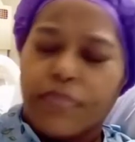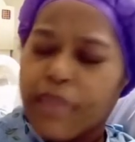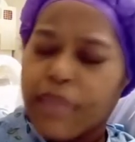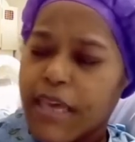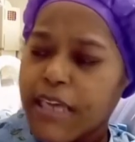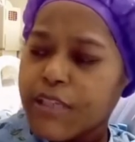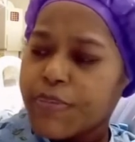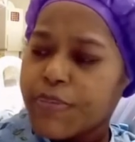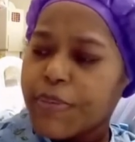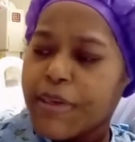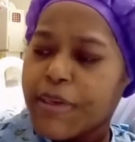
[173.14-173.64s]

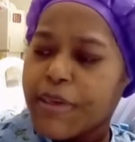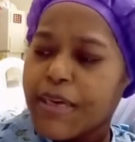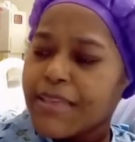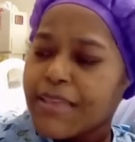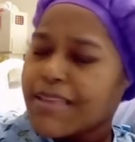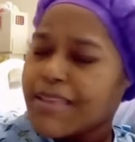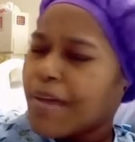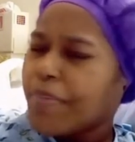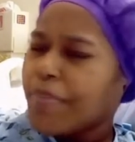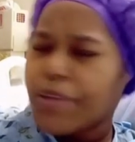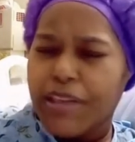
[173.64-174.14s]
It's
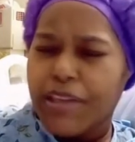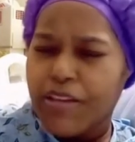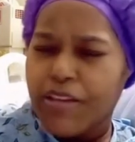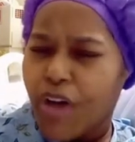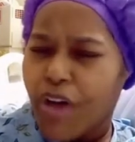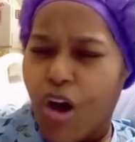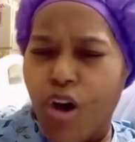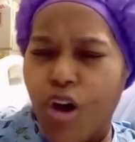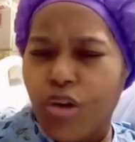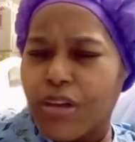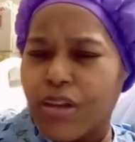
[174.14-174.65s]
because I believe
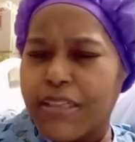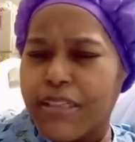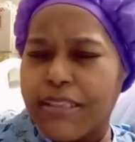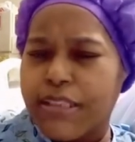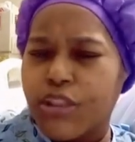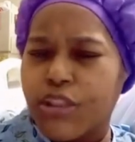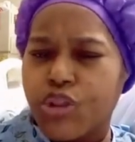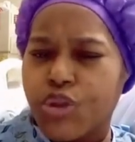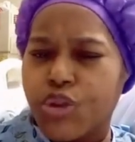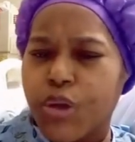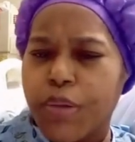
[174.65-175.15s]
in
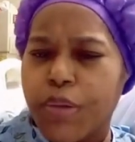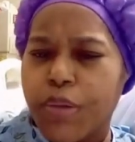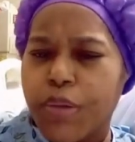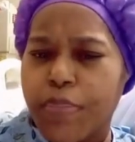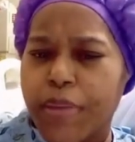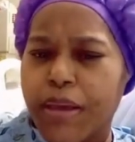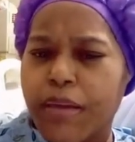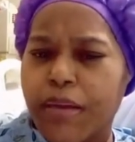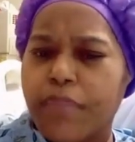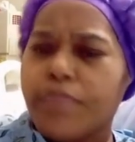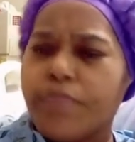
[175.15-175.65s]
holistic
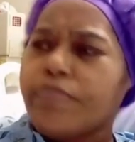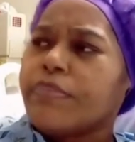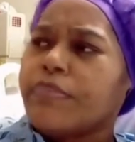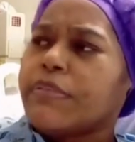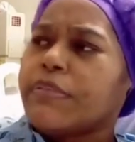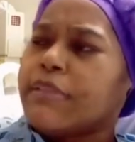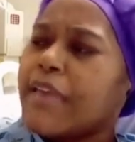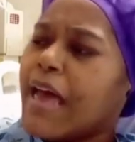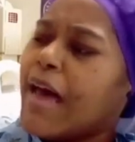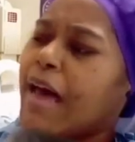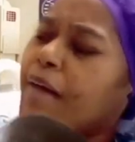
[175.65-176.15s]
treatment.
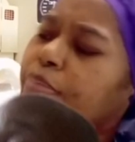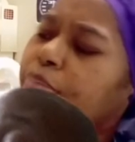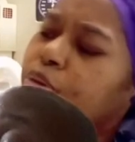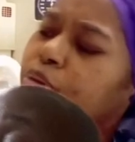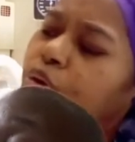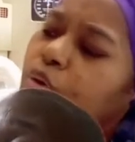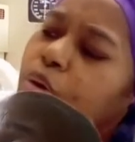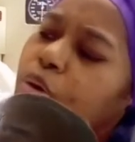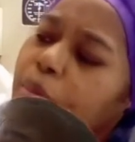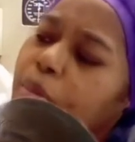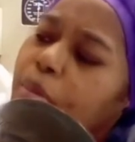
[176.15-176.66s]
Now I'm
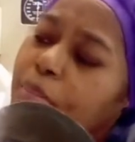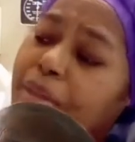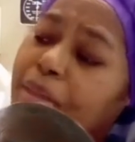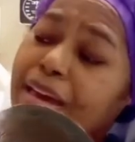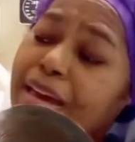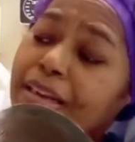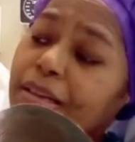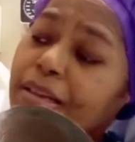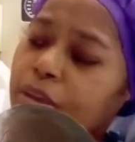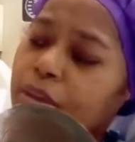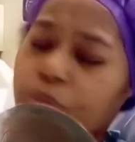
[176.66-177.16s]
doing
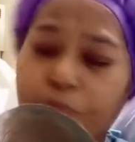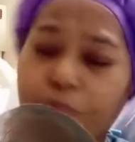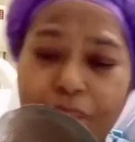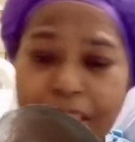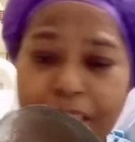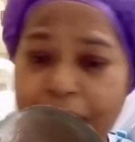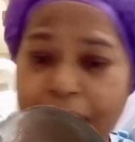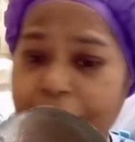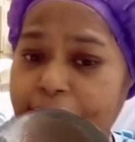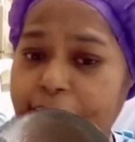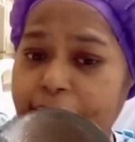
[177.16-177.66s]
medically
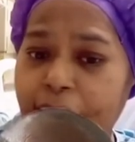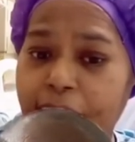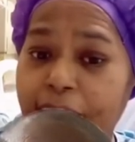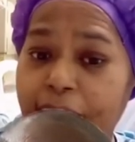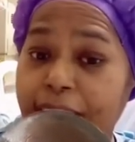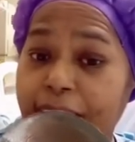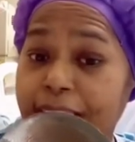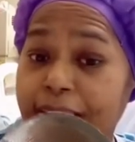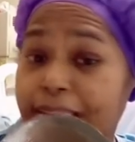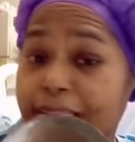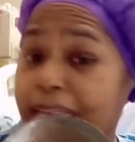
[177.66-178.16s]
what they say
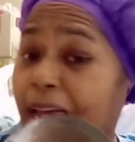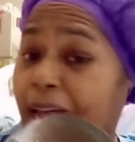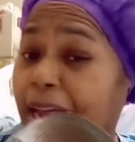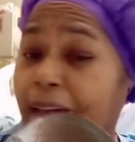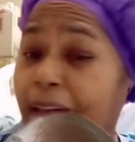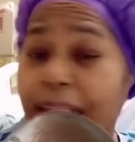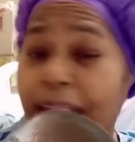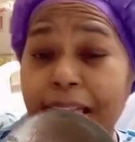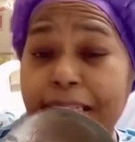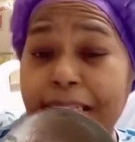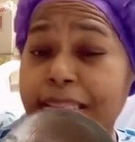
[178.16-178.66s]
because
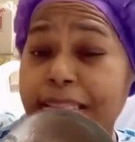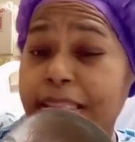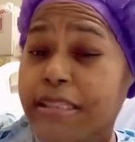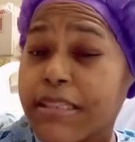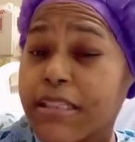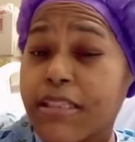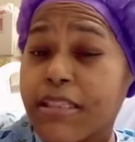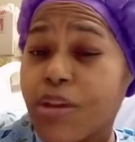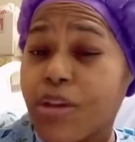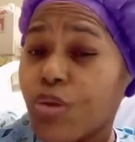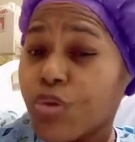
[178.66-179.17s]
dialysis
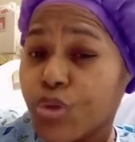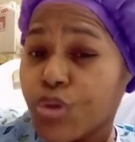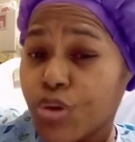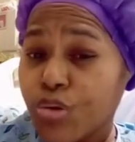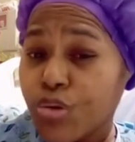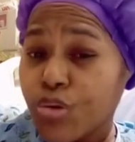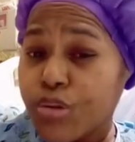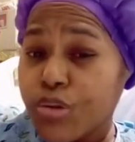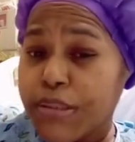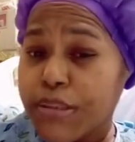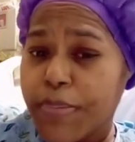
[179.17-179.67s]
is so
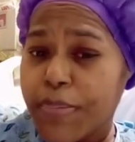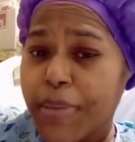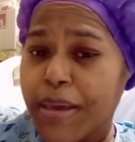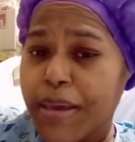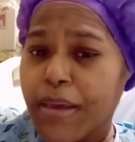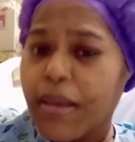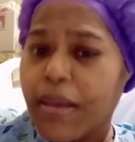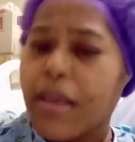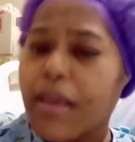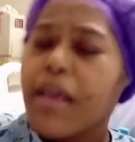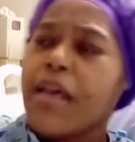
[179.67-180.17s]
new to
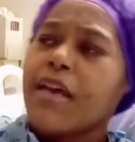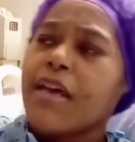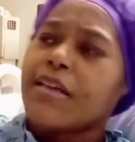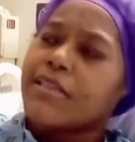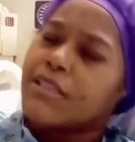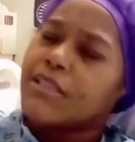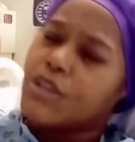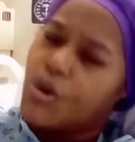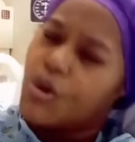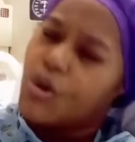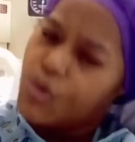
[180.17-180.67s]
me.
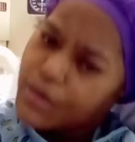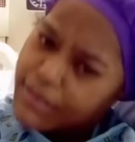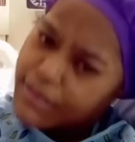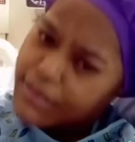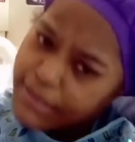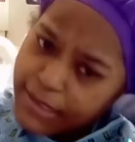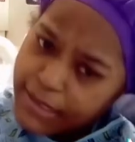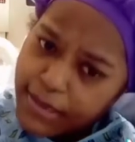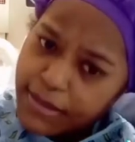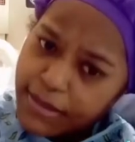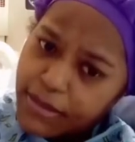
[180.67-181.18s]
So
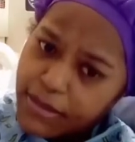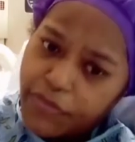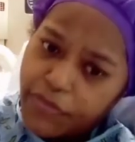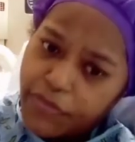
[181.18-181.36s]
is kidney